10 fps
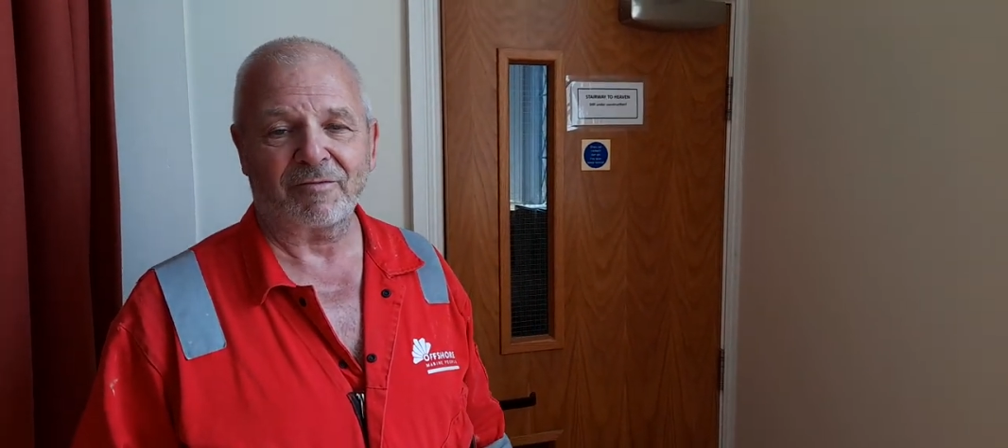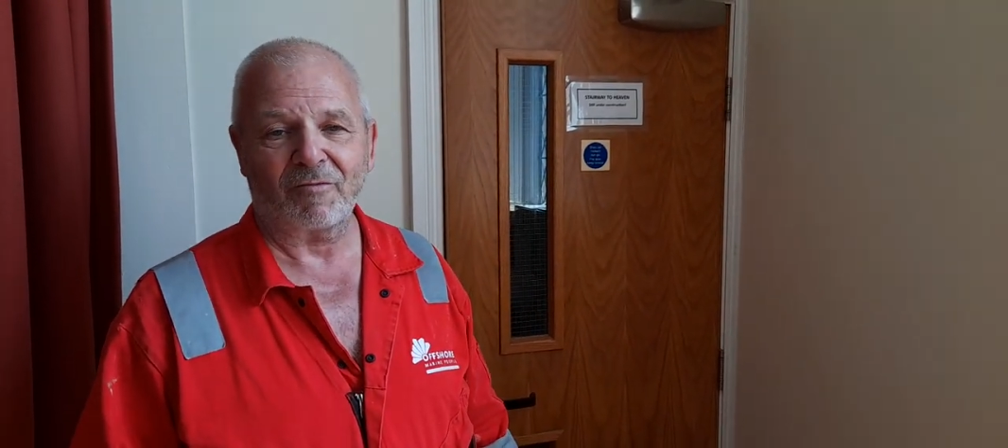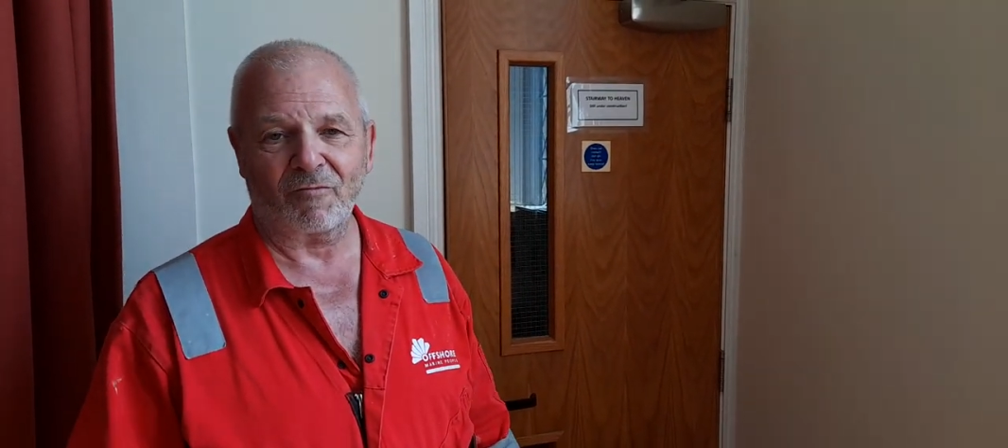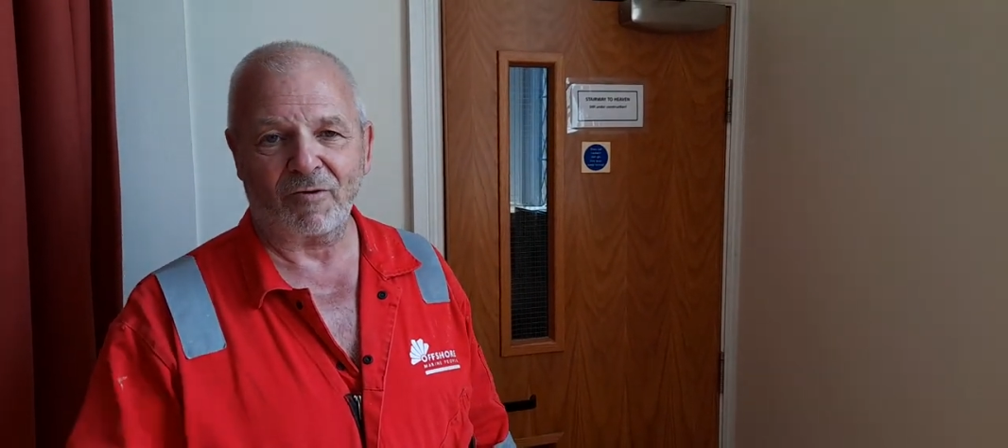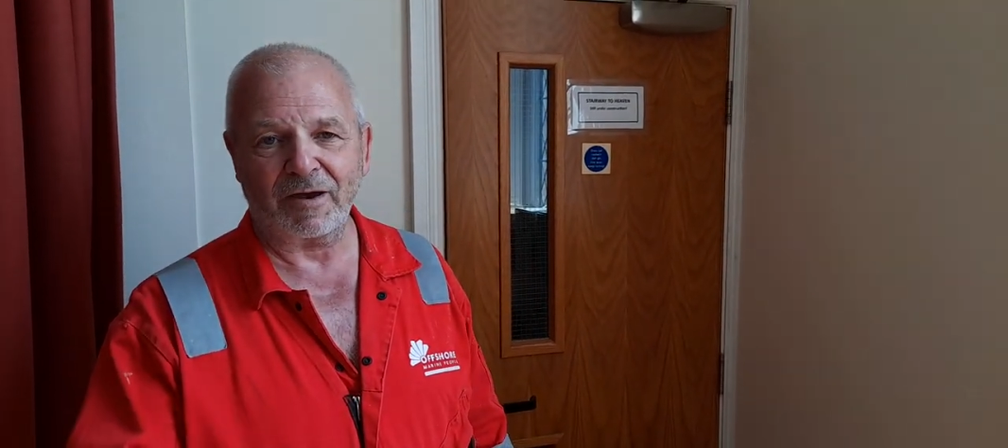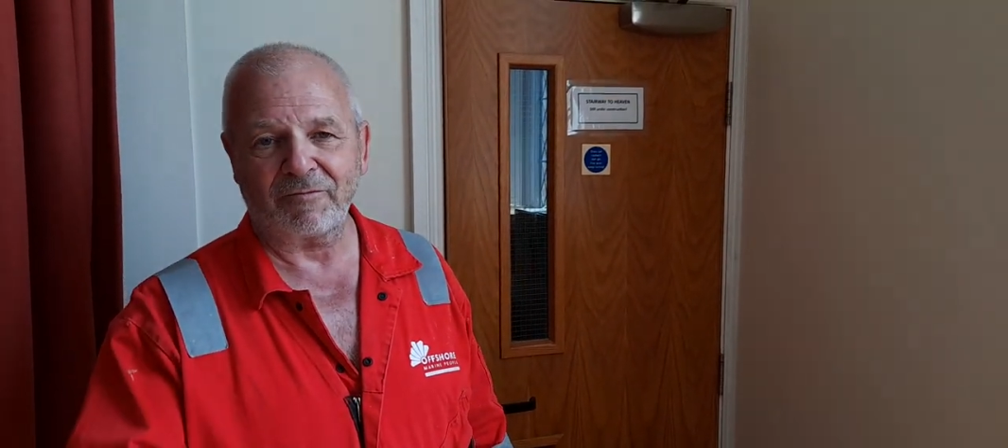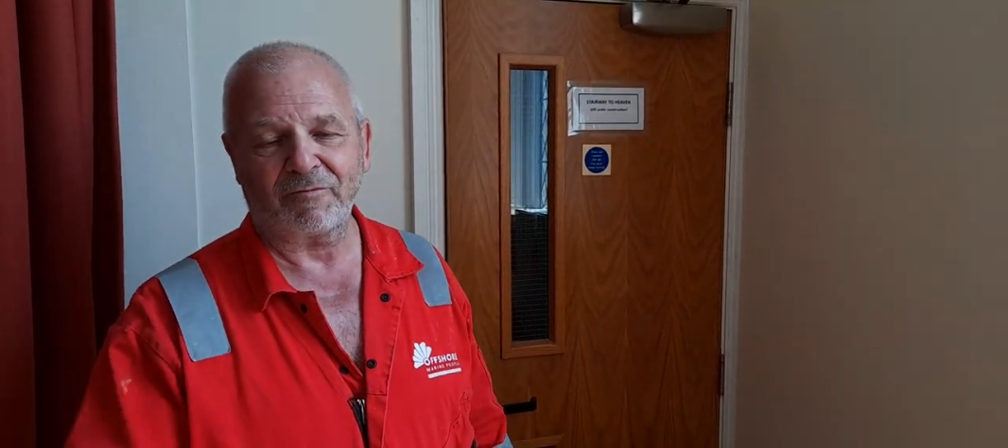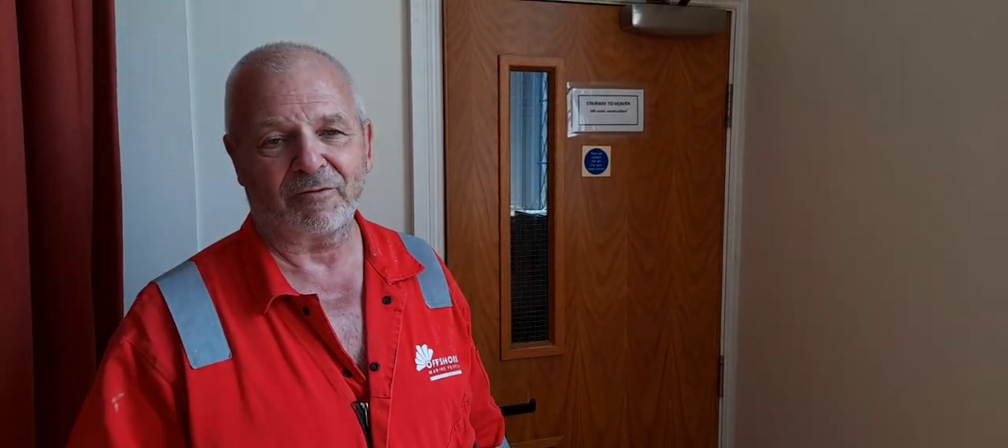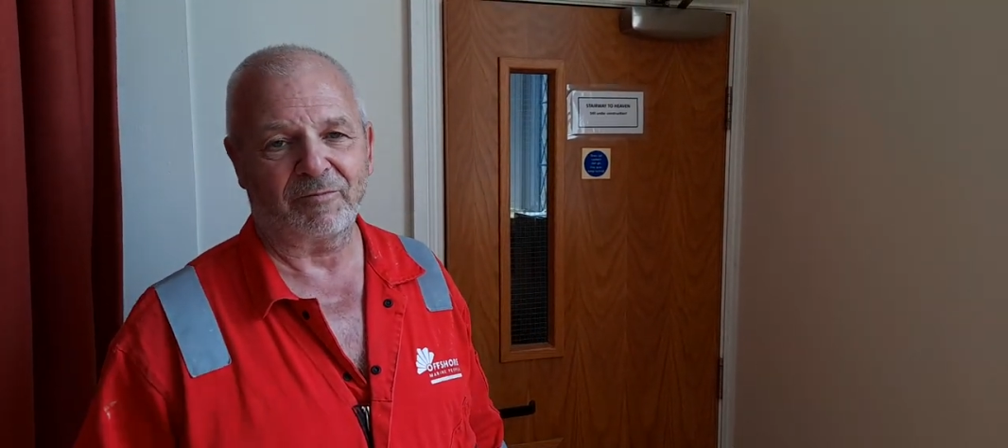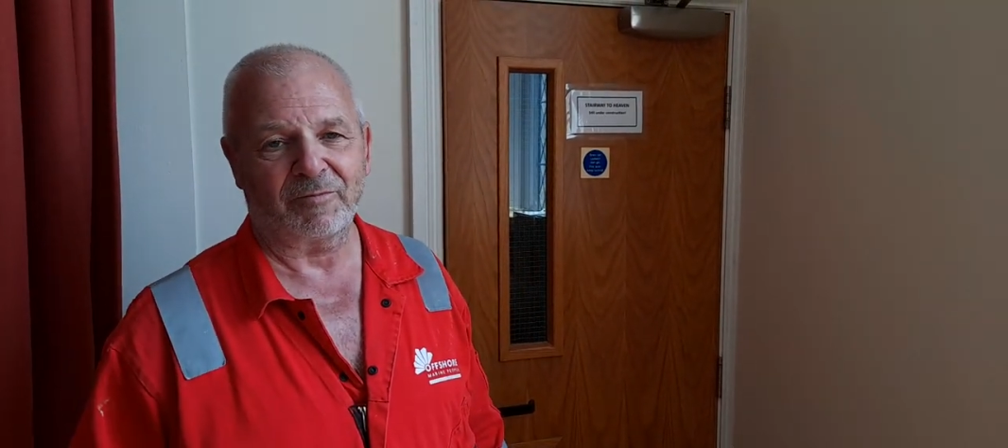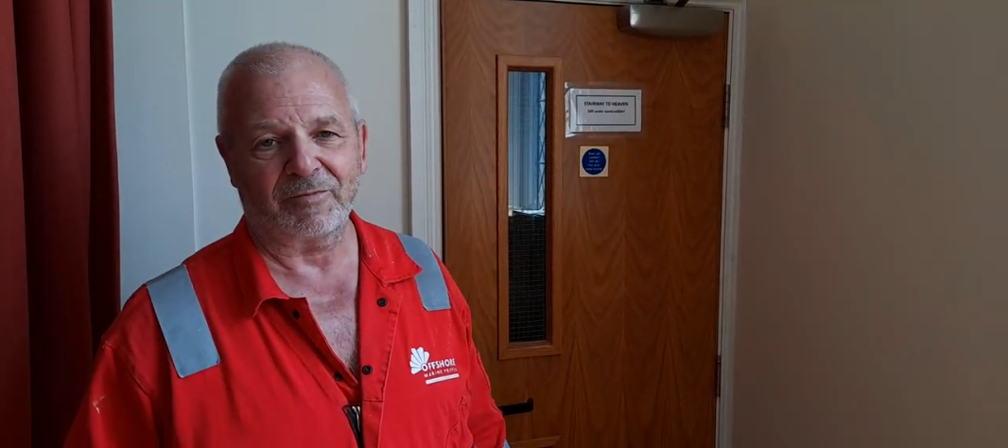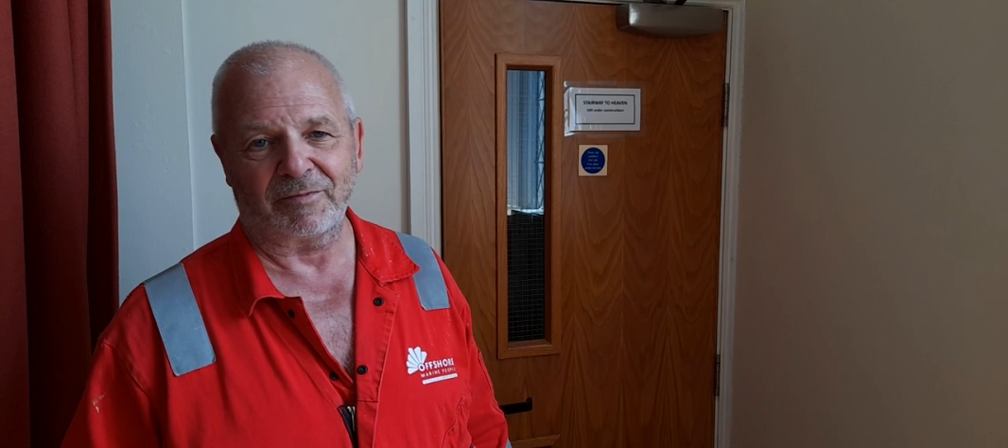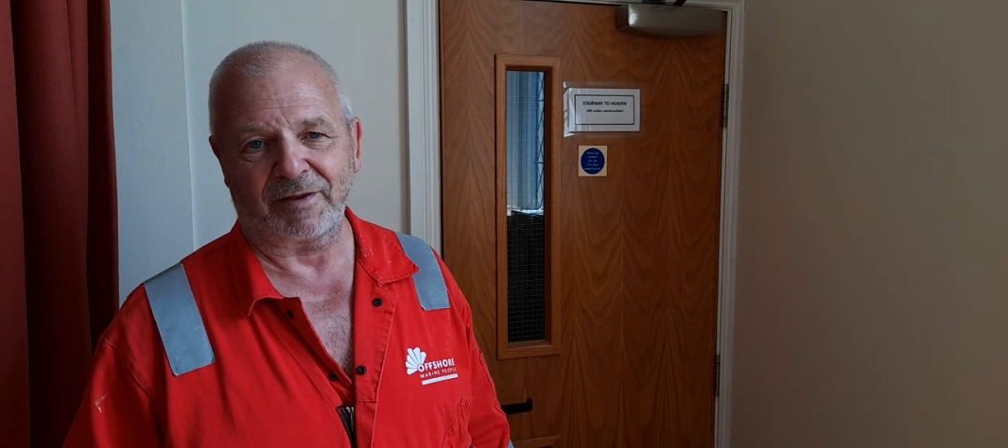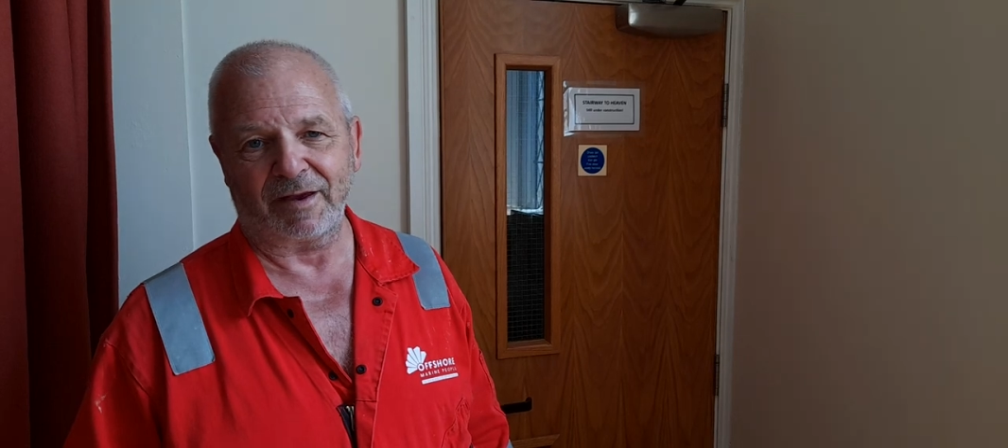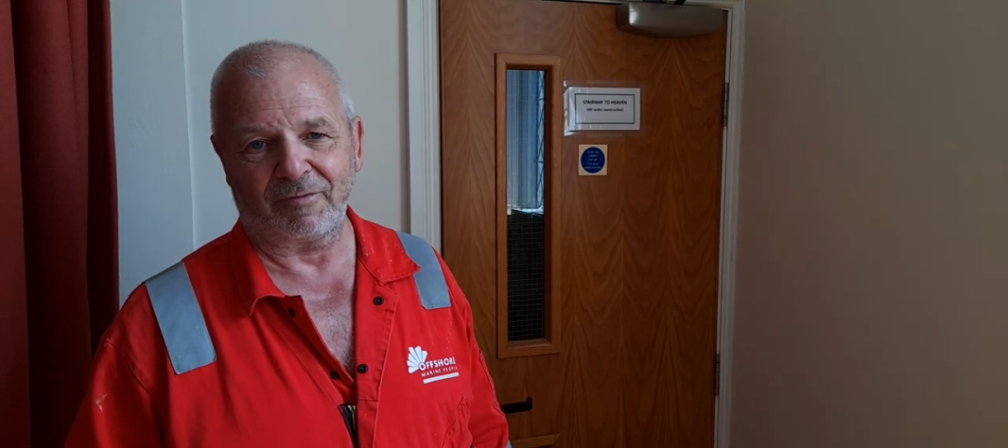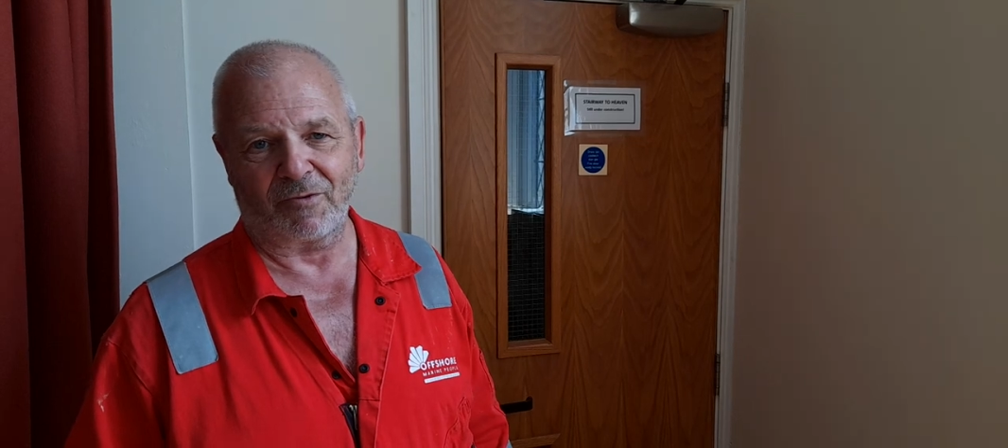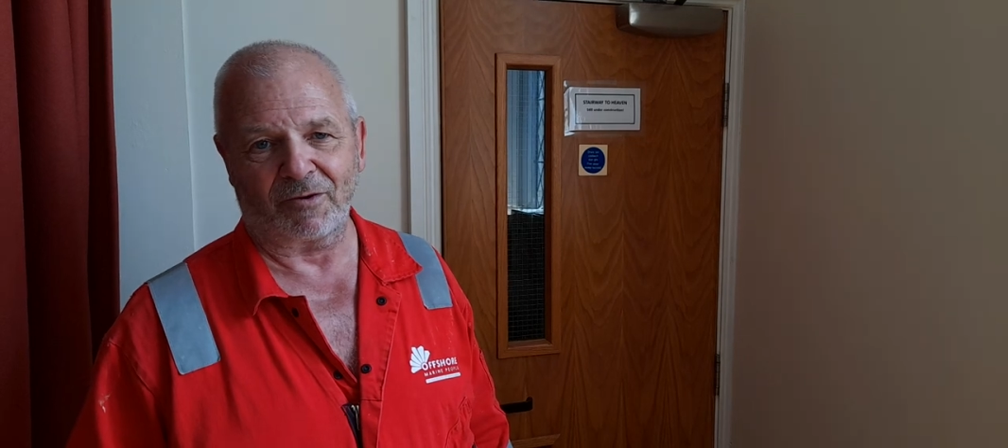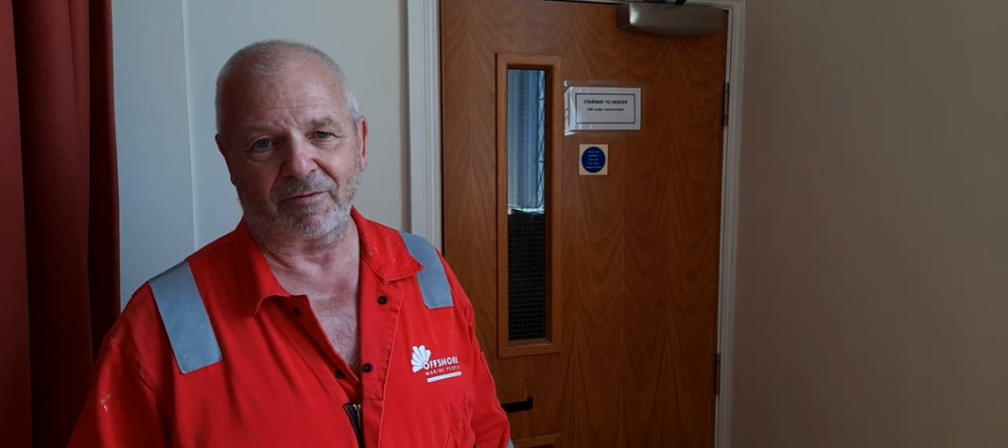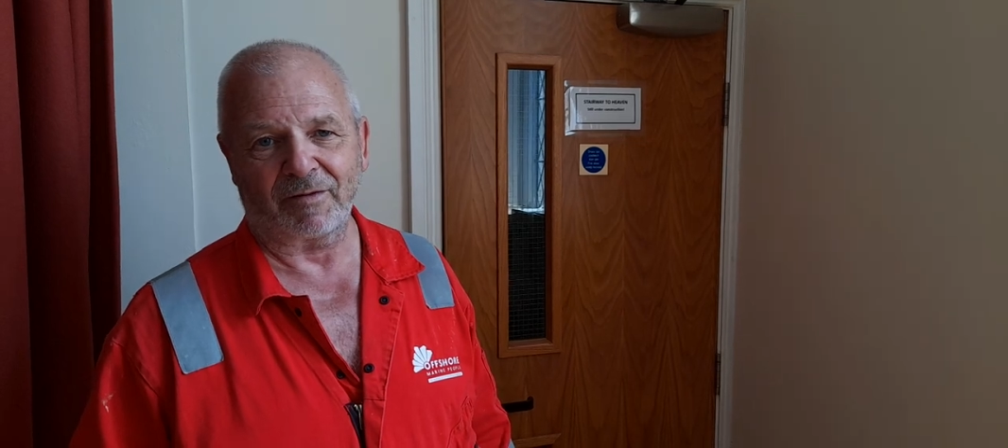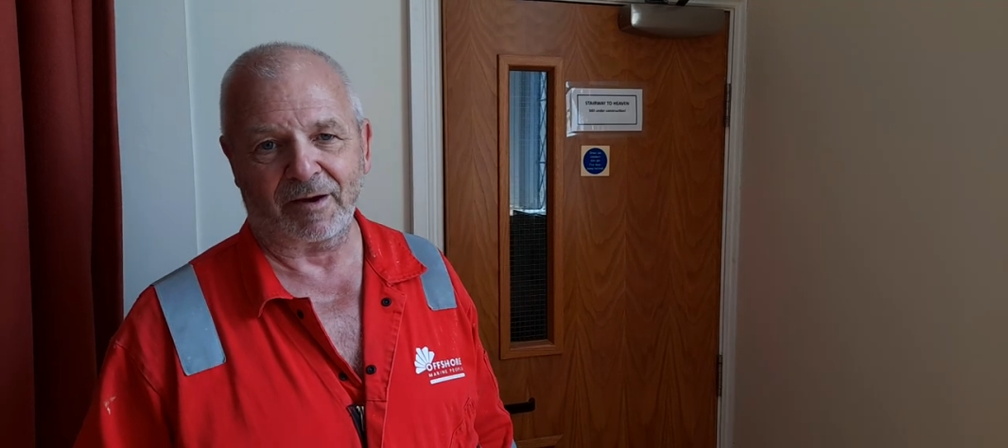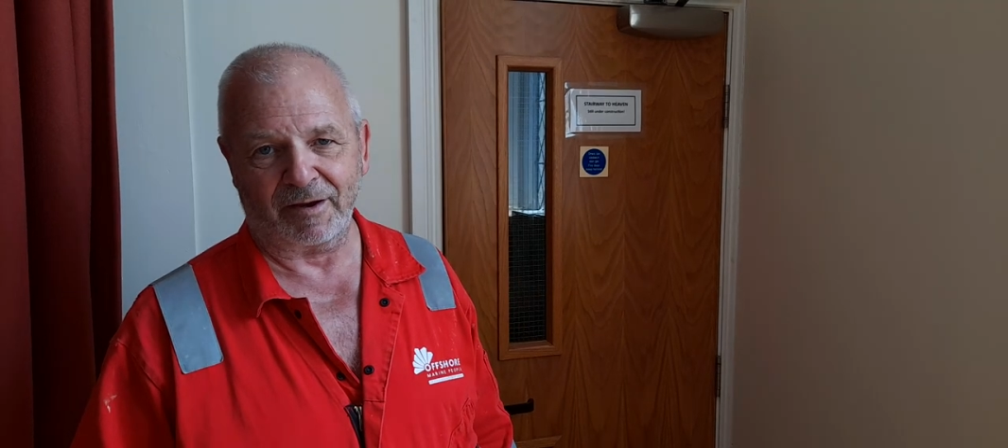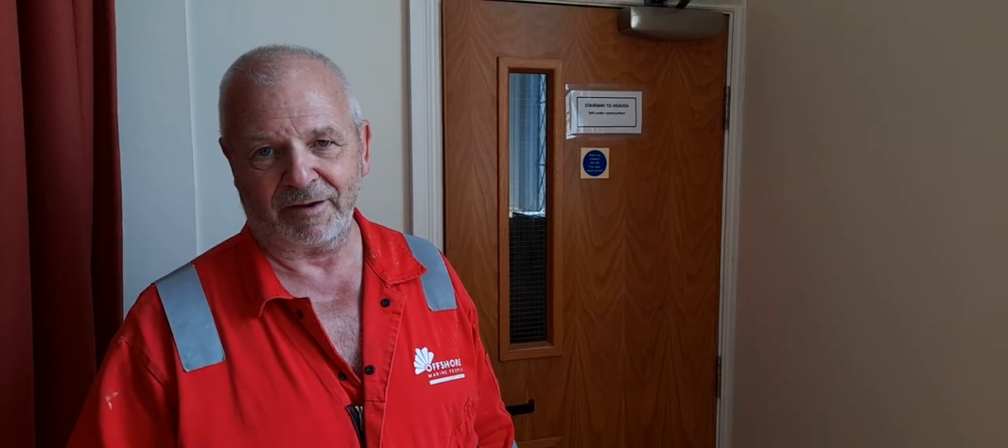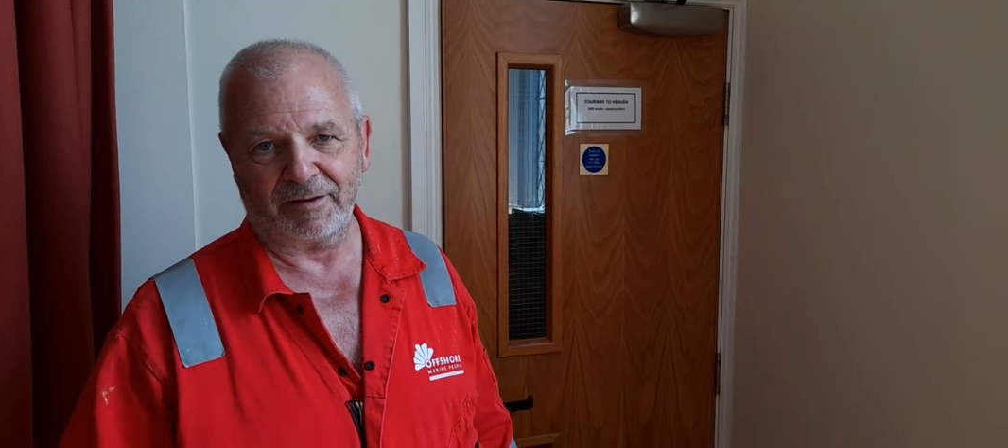right from day one, i.e.